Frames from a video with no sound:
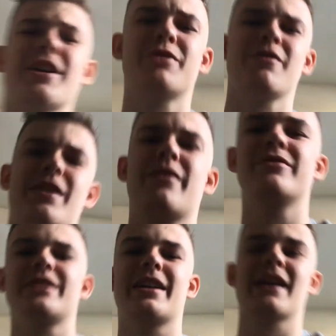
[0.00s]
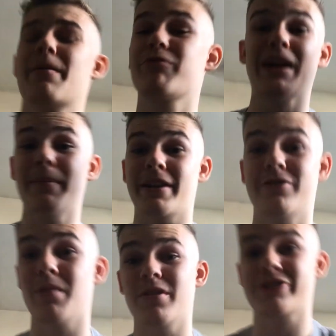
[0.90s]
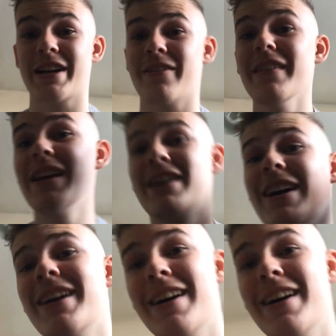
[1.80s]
do a video on Saturday. I'm rambling too much now. I'll